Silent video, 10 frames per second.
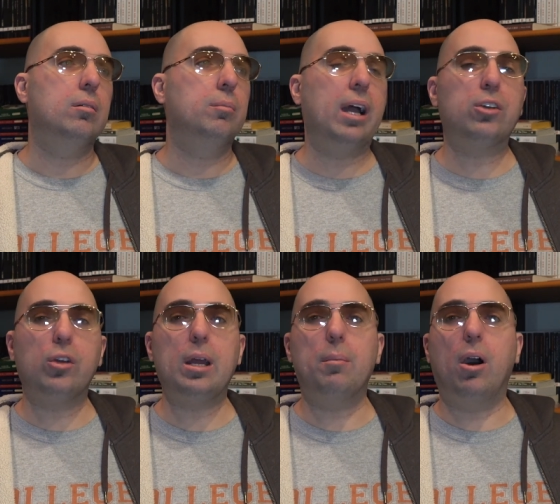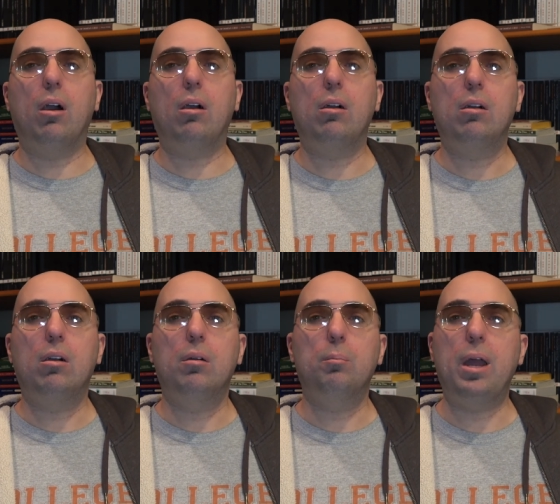My grandma
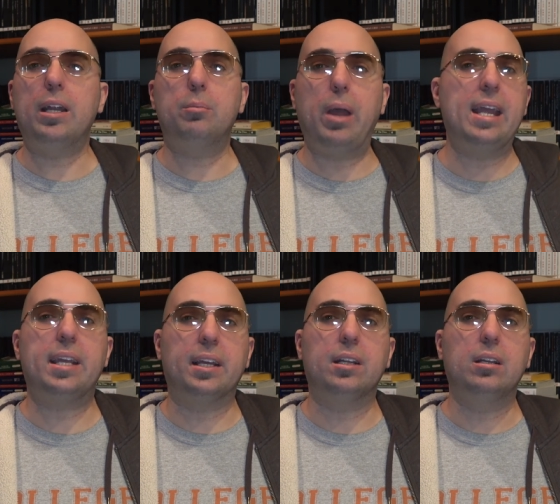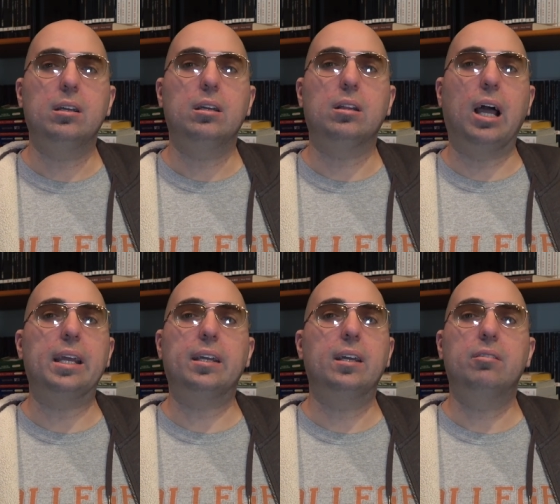made bacon
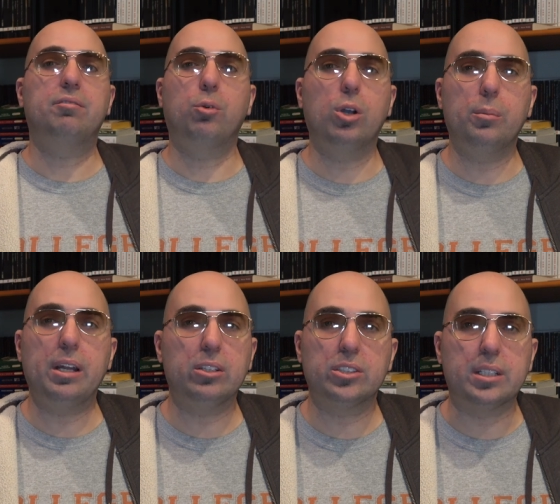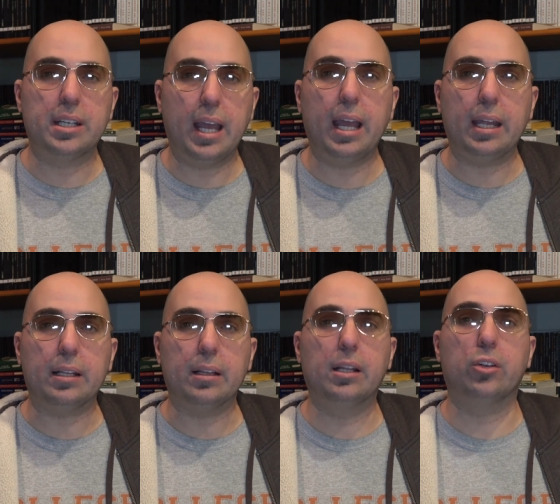like four meals a day,
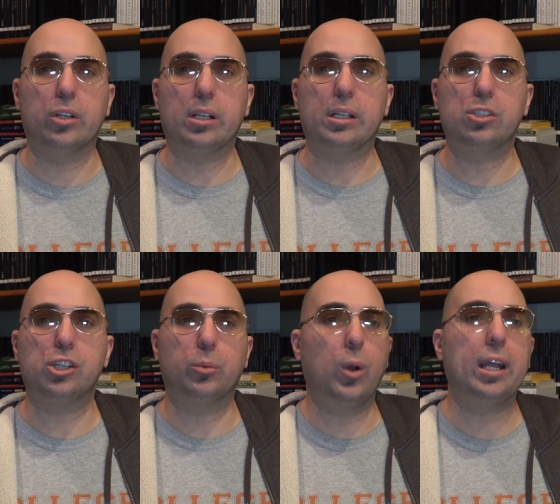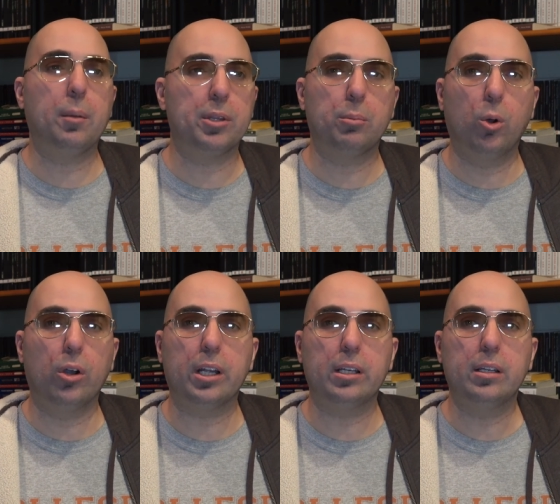literally. She'd wake up in the
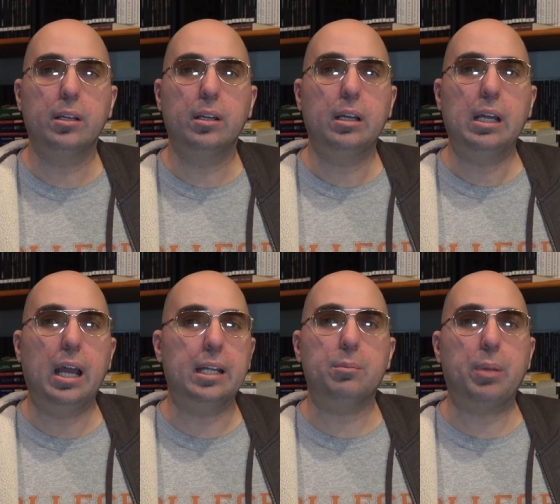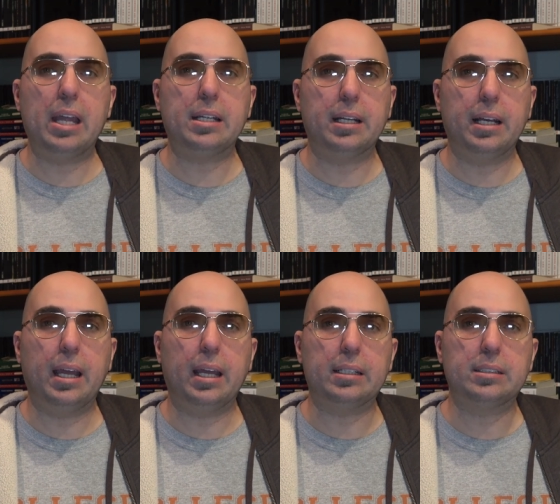morning and eat bacon and
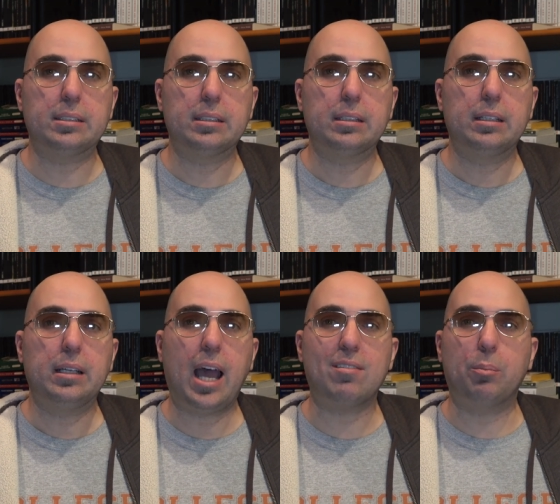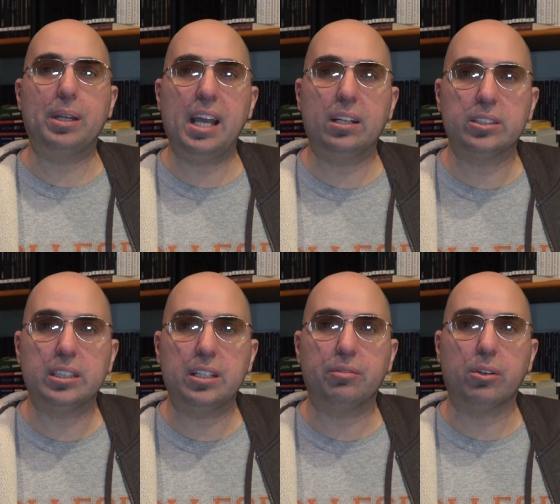eggs, have a
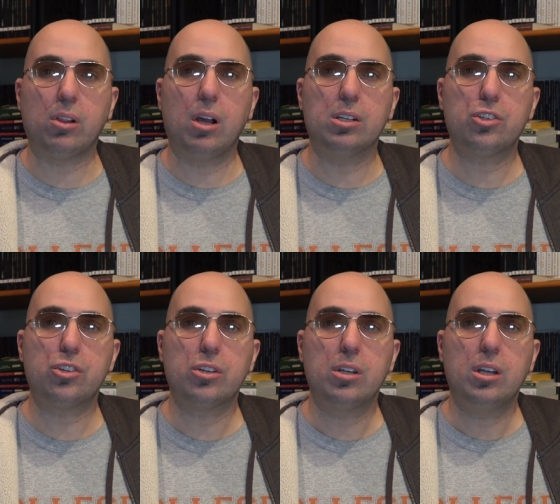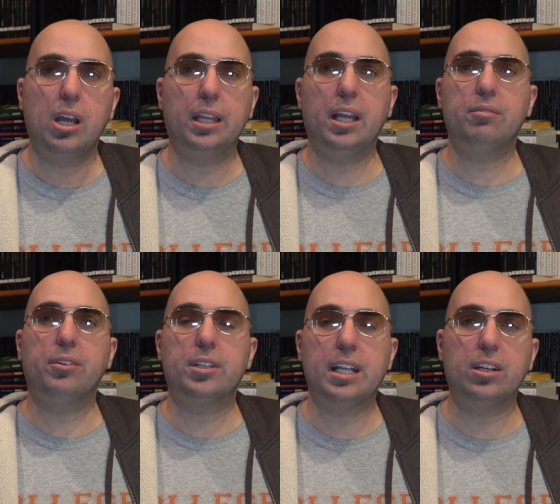BLT for lunch, and then
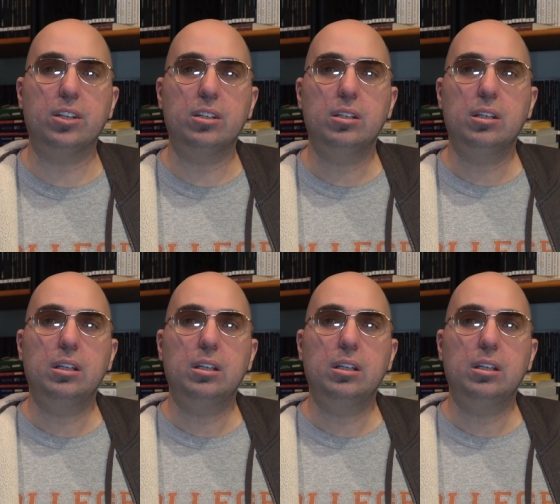for dinner,